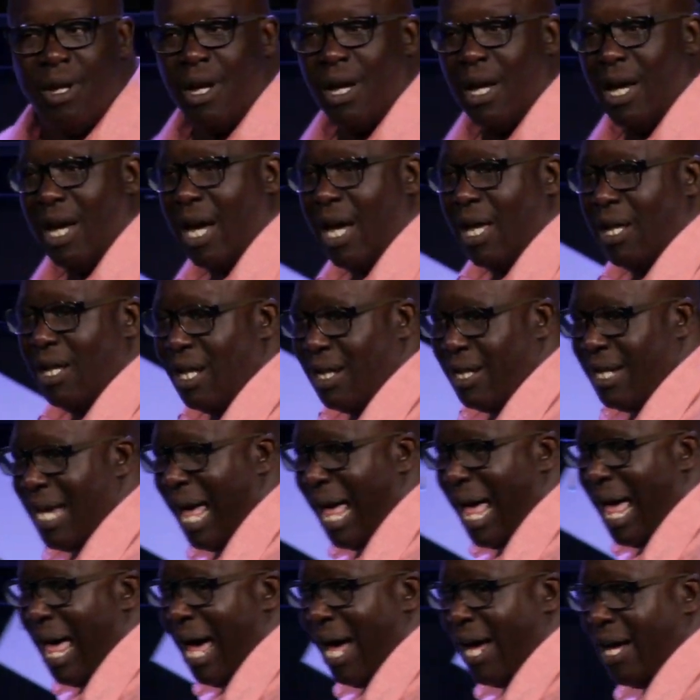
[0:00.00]
And the
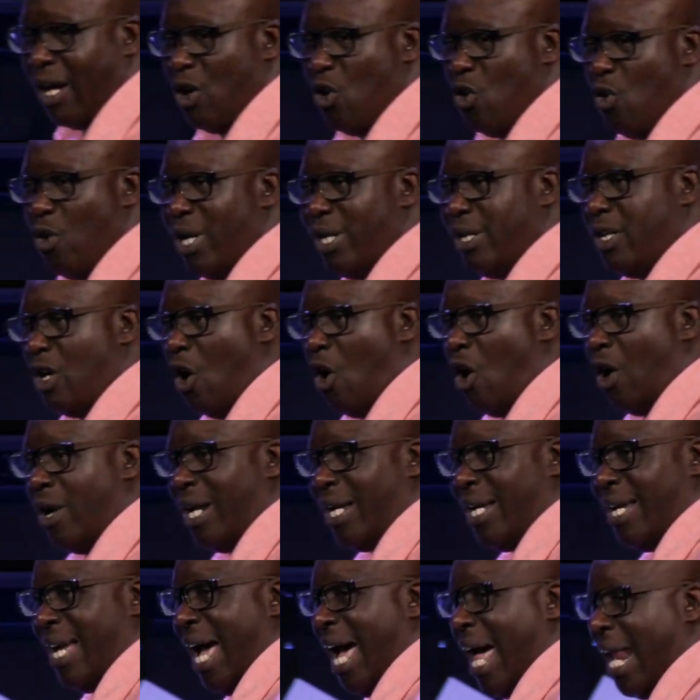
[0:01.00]
guy who had gone
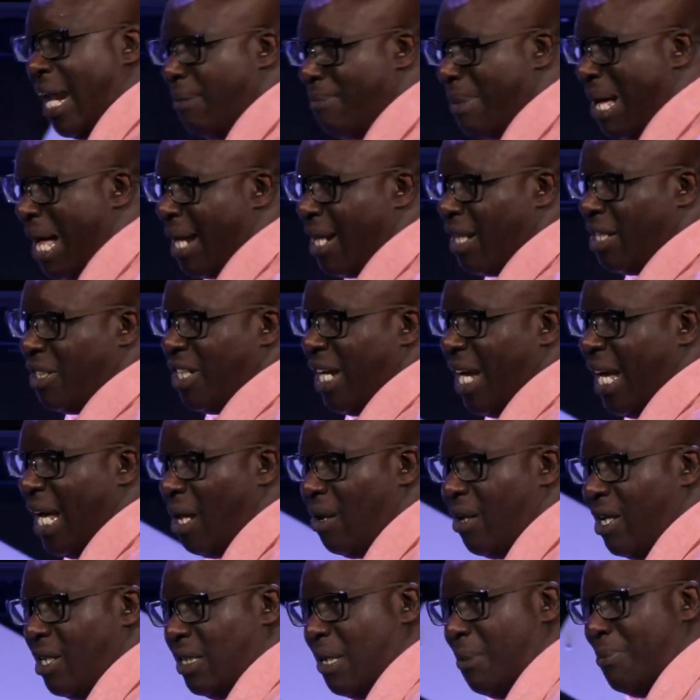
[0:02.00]
and got him out of jail,
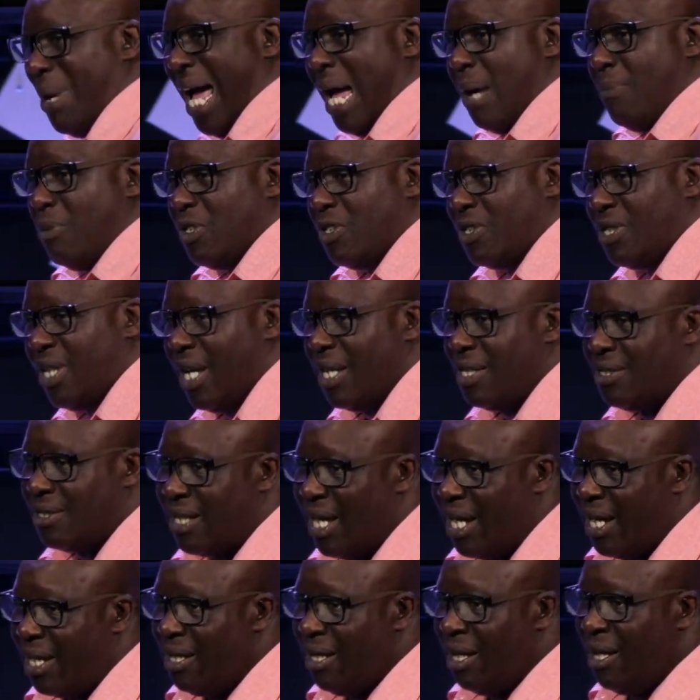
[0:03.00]
the Bible says
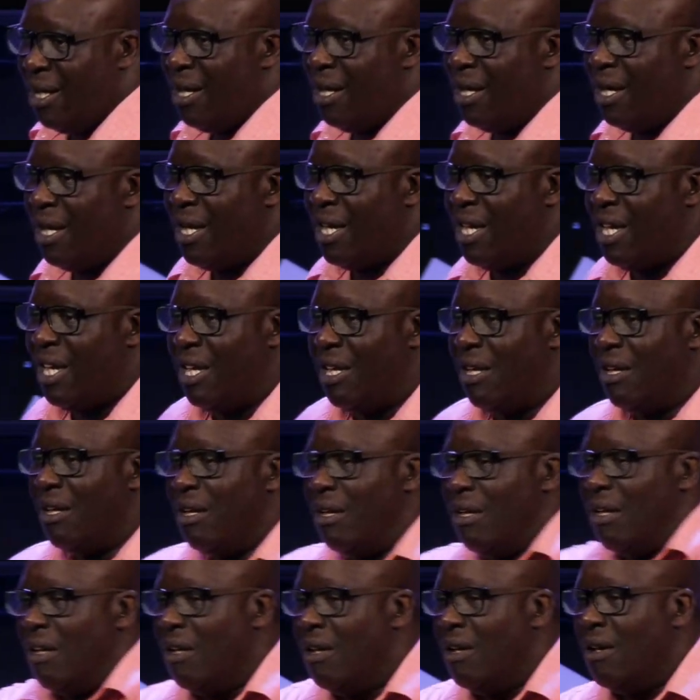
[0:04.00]
that he
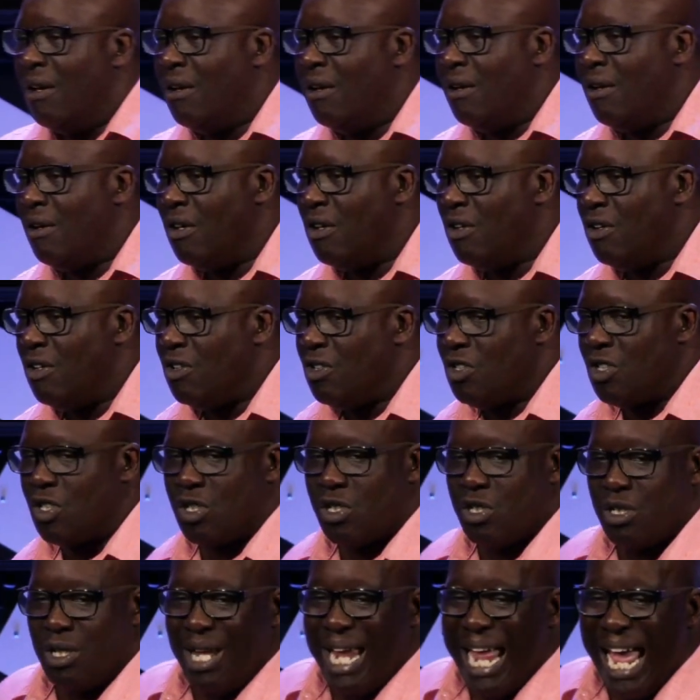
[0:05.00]

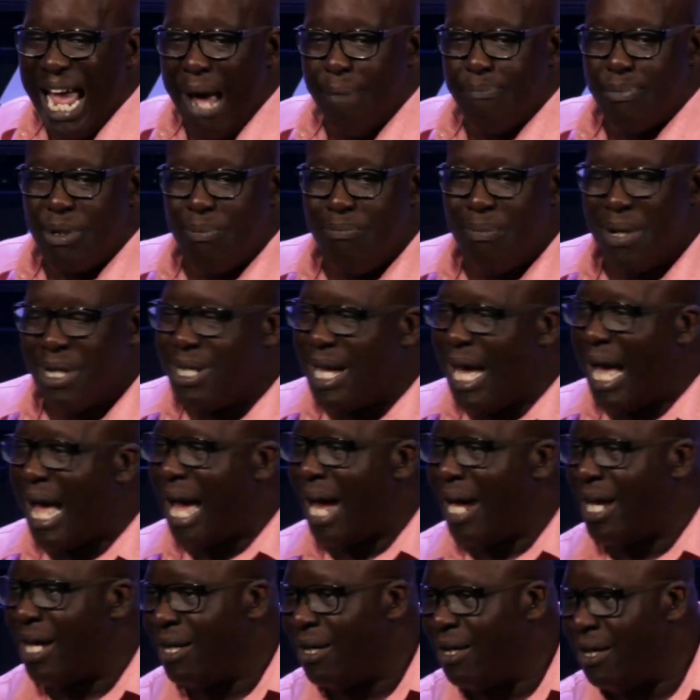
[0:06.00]
slapped
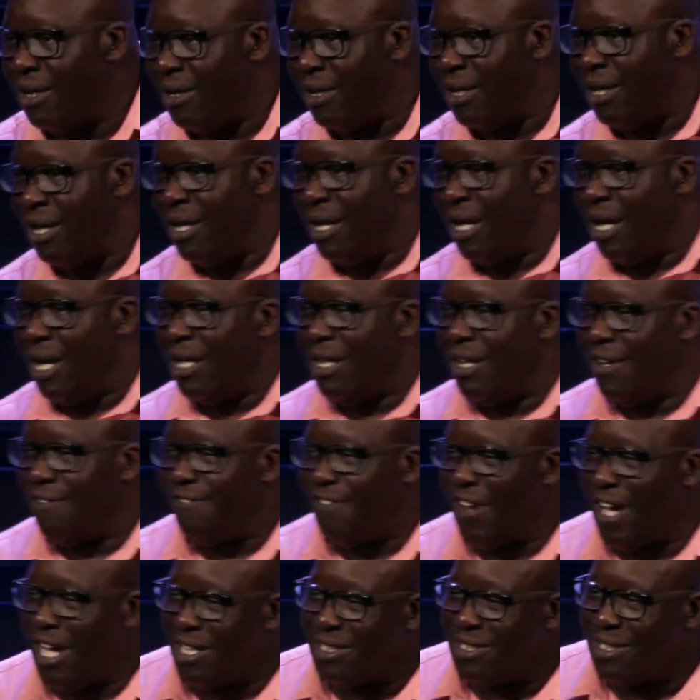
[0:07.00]
Micaiah in the
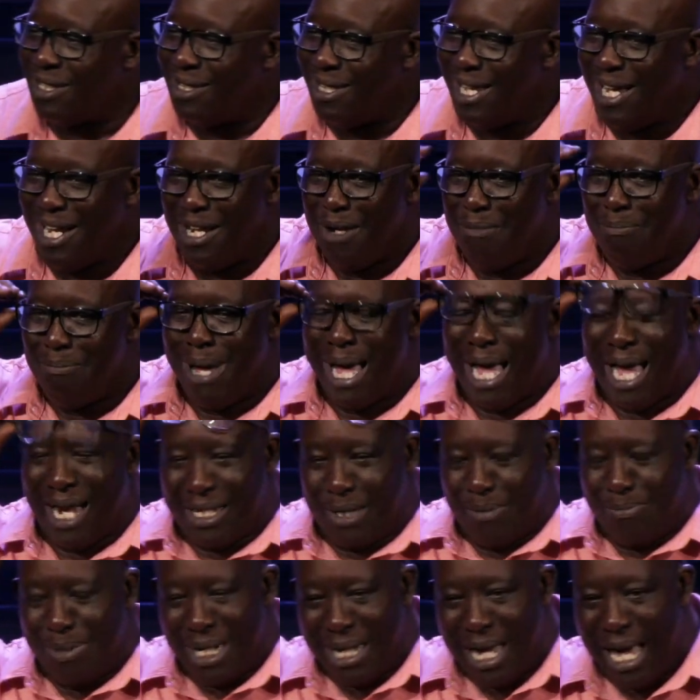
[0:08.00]
face, and then he mocked
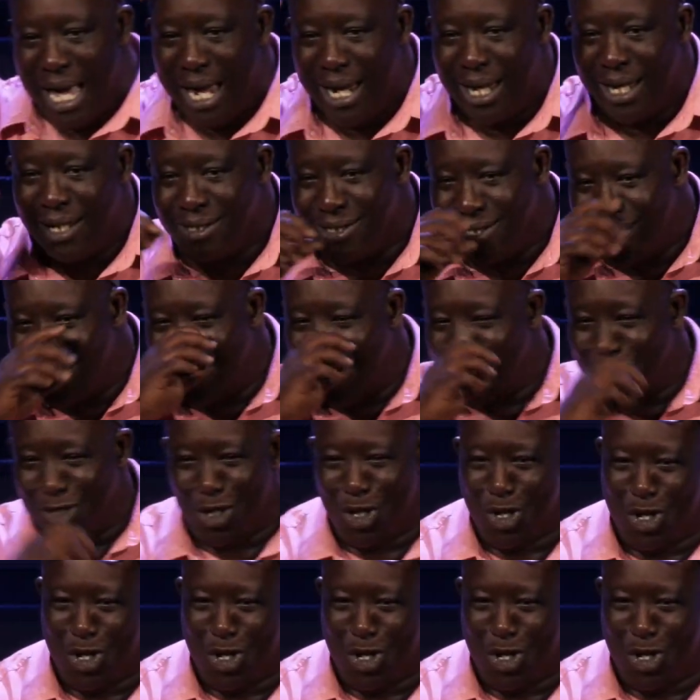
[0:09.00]
Micaiah and says,